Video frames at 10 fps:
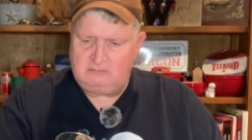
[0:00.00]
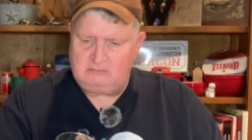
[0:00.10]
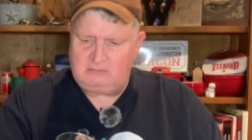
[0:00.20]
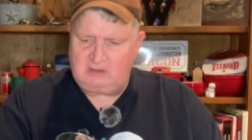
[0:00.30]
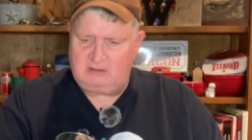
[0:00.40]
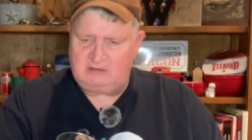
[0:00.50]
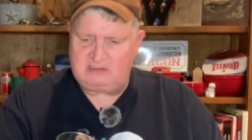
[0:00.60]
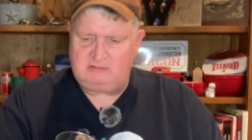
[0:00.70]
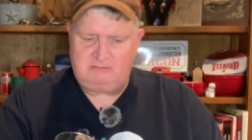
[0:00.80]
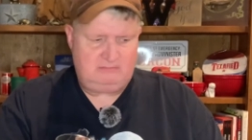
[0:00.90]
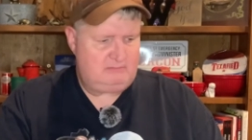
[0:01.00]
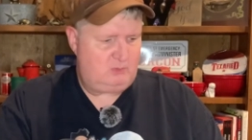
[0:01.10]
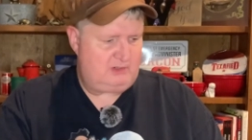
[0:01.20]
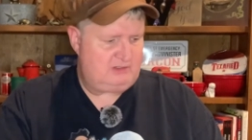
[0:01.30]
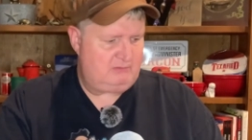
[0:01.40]
Yeah, this could
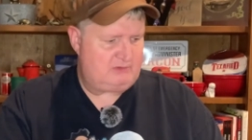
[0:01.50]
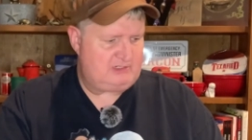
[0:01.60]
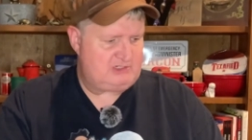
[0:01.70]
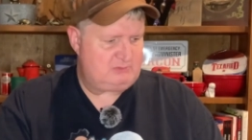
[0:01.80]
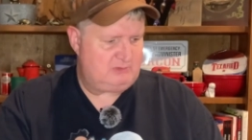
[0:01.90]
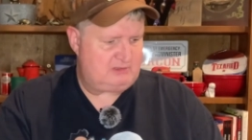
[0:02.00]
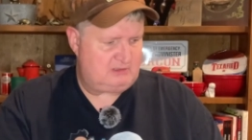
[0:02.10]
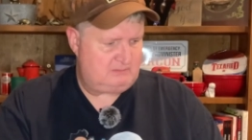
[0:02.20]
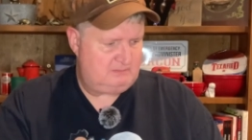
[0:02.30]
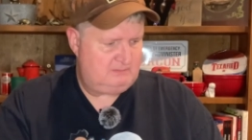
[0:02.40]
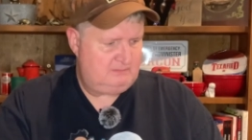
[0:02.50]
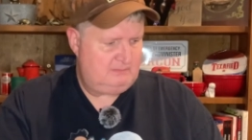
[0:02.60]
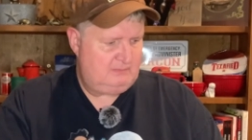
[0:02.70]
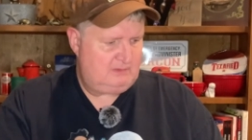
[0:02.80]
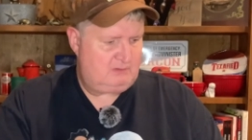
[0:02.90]
work in the rotation with
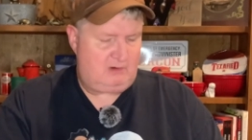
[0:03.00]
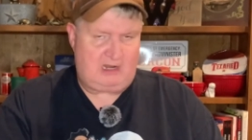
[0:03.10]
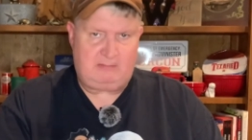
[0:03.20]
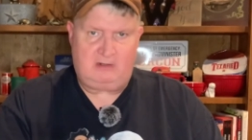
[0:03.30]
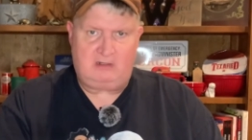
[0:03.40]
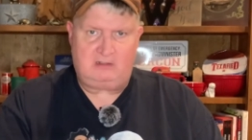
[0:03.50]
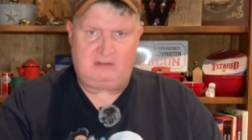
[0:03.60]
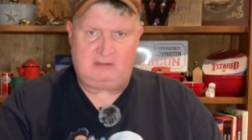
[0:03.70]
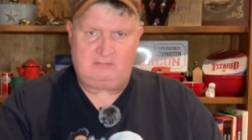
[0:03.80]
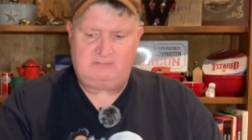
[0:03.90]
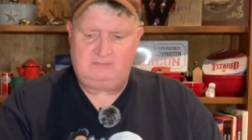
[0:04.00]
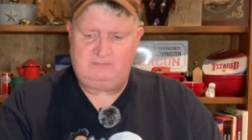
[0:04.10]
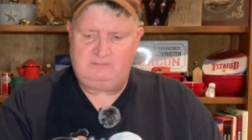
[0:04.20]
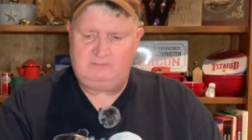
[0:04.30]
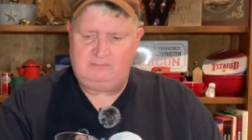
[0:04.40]
Crackberry and
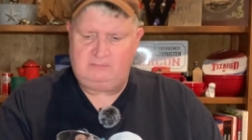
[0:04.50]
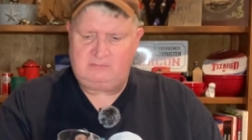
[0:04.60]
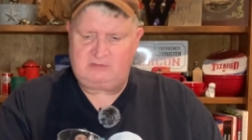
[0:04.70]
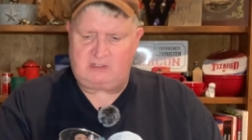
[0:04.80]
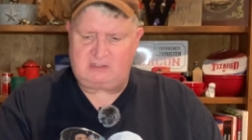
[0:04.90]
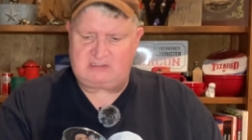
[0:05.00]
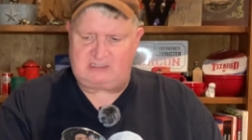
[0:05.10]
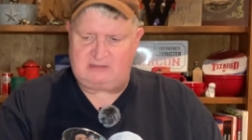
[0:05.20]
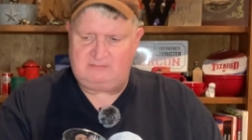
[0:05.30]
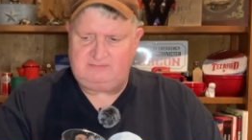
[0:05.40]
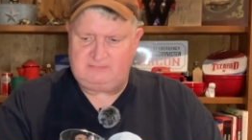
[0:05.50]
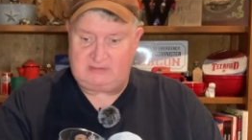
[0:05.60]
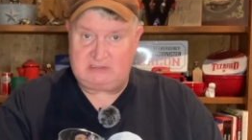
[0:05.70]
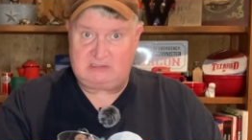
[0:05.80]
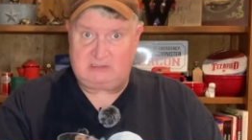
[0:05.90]
Darkside.
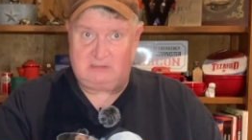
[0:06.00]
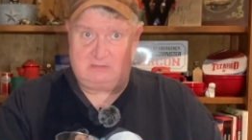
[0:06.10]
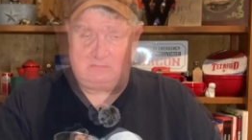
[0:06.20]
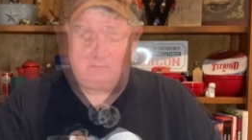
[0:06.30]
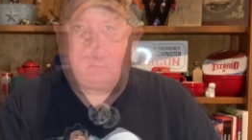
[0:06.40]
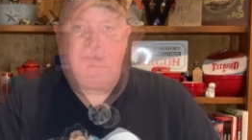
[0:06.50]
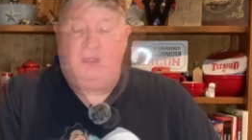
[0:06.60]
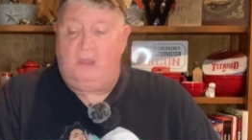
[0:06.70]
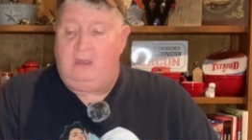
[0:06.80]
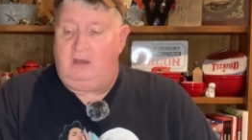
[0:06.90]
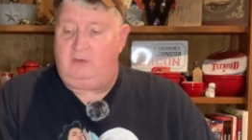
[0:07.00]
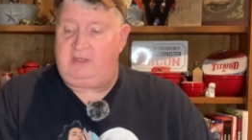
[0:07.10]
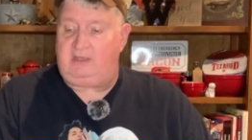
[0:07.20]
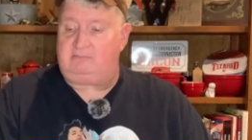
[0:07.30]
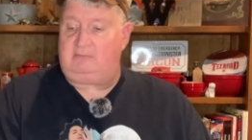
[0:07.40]
This is good.
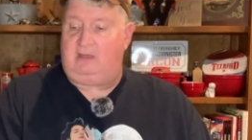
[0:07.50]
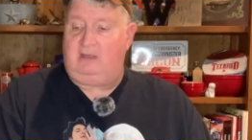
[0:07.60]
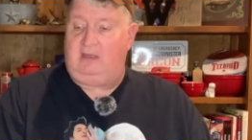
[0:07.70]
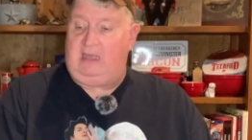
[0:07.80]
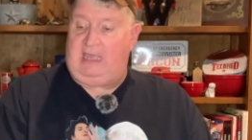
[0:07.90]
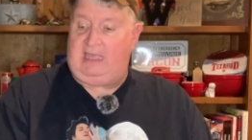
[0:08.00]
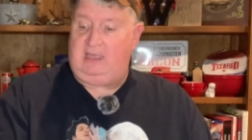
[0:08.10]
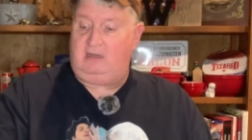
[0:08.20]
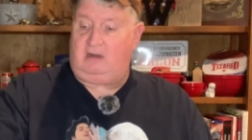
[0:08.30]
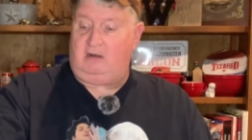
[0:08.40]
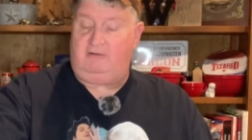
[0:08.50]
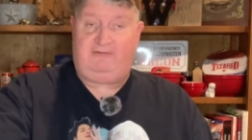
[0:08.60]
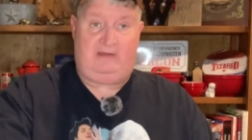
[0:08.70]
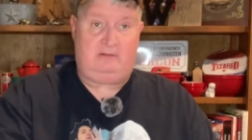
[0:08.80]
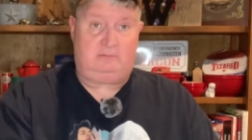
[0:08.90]
Okay. And our
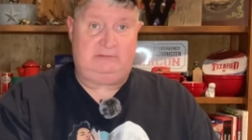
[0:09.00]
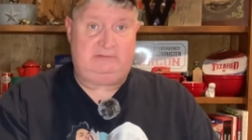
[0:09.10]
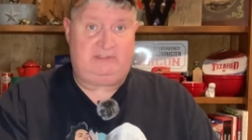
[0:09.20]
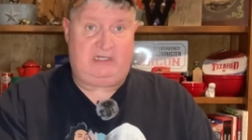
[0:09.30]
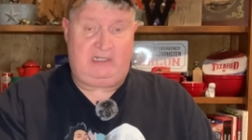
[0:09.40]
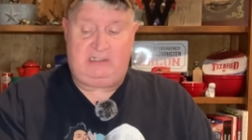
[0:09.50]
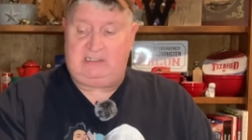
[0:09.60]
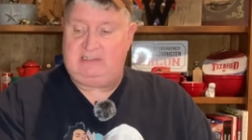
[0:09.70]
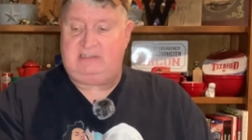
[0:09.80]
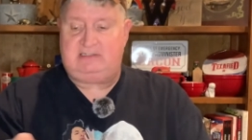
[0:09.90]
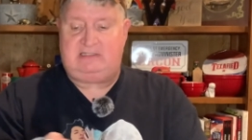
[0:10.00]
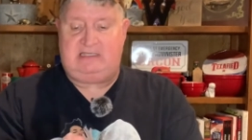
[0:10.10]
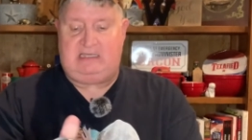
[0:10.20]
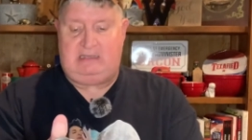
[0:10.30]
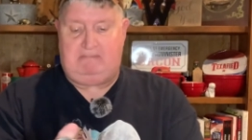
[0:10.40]
final one tonight is
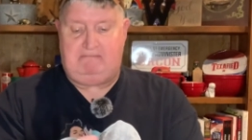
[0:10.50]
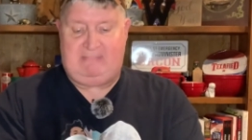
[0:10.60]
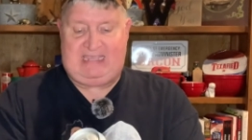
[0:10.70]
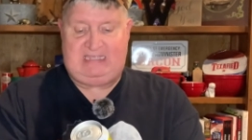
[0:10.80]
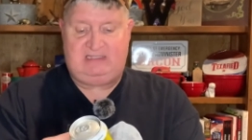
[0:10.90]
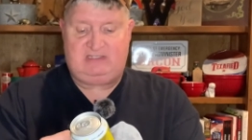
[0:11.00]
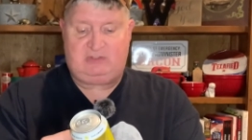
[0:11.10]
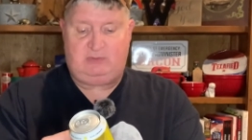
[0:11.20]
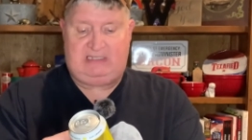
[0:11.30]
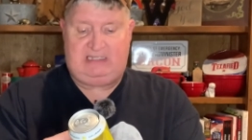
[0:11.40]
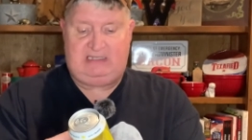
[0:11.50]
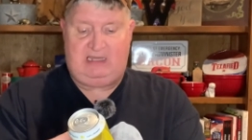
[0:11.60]
the Main Squeeze